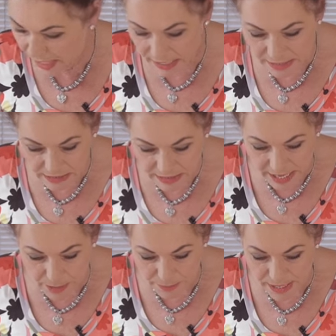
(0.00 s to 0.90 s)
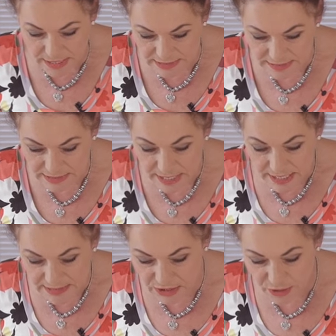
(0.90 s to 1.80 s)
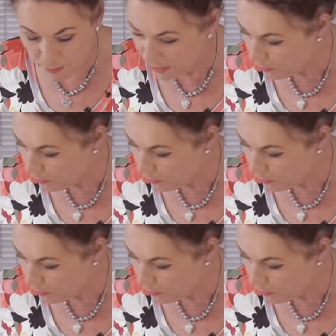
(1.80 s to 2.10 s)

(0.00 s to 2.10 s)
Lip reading: little cup cases. So the big